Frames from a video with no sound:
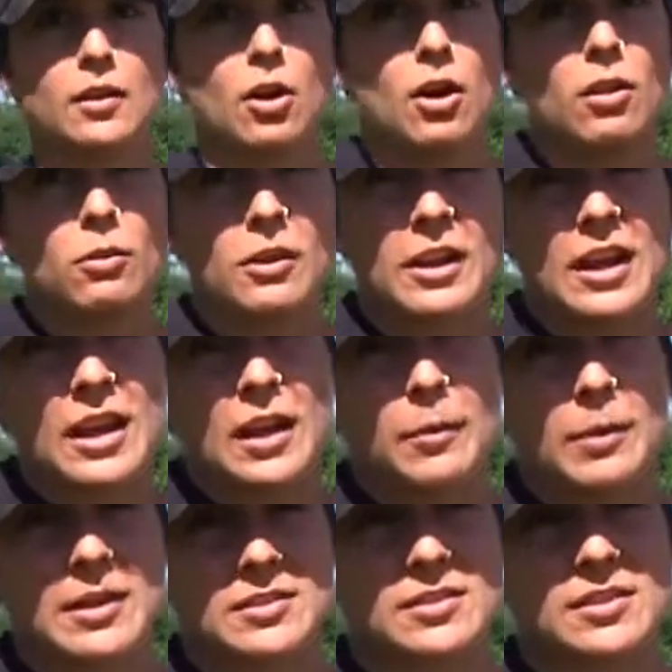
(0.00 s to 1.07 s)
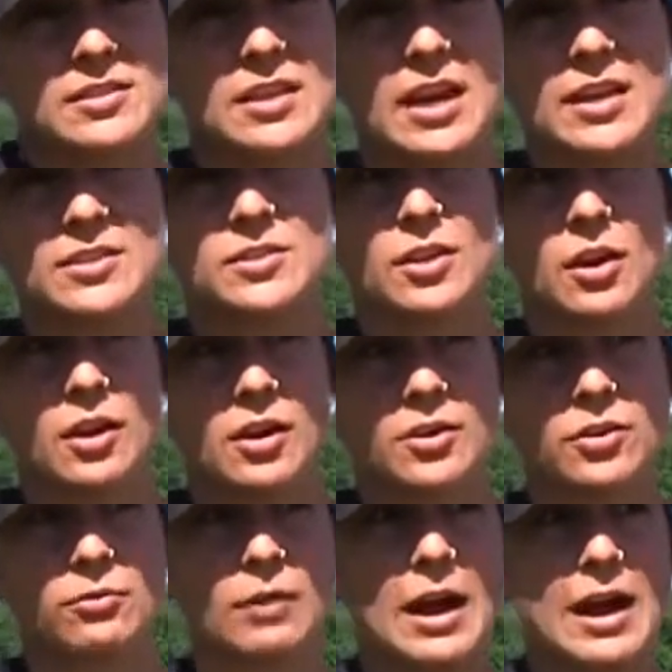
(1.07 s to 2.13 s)
All organic pesticides are
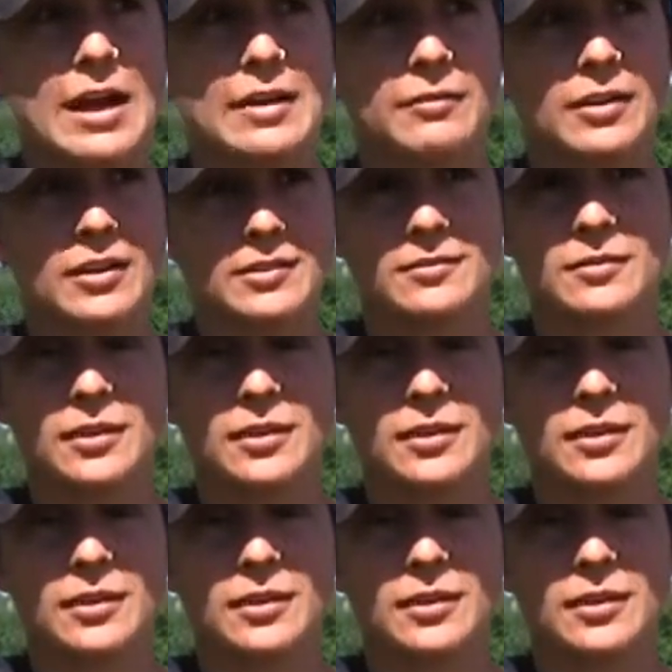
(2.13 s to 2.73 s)
derived,